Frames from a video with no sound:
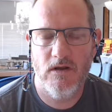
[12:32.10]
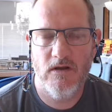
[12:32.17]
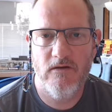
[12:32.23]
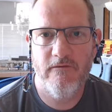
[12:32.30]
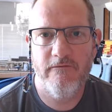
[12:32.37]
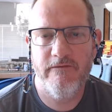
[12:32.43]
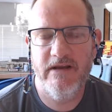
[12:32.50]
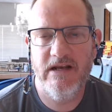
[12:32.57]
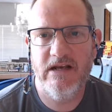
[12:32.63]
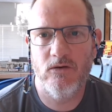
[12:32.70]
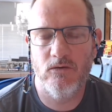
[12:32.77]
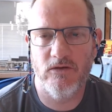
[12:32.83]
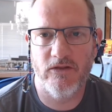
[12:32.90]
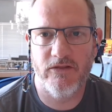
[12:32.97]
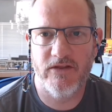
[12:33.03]
feeling
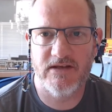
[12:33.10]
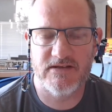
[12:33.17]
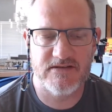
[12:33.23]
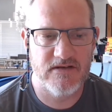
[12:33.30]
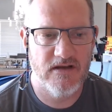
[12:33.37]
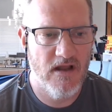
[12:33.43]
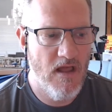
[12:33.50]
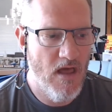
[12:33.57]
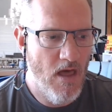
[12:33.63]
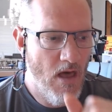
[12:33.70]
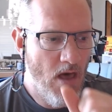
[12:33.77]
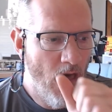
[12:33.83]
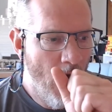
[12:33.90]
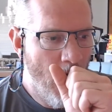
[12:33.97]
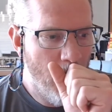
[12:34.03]
all the things
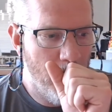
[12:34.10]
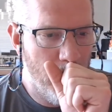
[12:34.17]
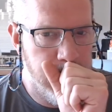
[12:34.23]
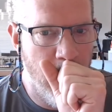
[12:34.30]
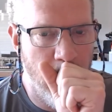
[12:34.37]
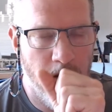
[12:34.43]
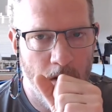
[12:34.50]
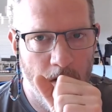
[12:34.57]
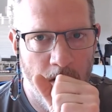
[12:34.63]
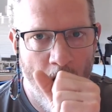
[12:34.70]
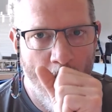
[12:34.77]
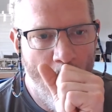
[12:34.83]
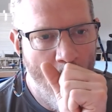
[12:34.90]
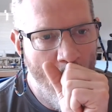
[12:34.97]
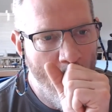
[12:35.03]

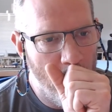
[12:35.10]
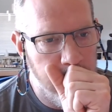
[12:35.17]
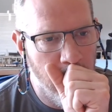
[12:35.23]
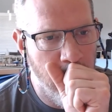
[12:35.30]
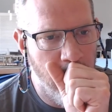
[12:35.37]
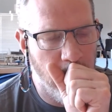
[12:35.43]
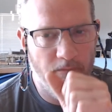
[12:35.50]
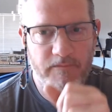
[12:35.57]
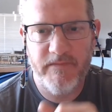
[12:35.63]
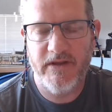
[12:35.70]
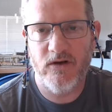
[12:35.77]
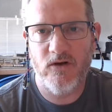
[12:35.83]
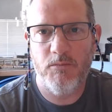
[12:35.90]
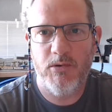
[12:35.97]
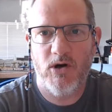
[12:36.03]

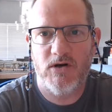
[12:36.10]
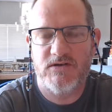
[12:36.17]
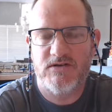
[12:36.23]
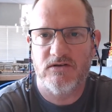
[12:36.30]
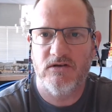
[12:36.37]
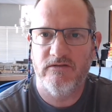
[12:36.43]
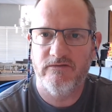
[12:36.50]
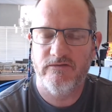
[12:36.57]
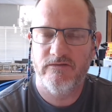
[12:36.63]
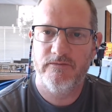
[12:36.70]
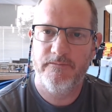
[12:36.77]
that are part of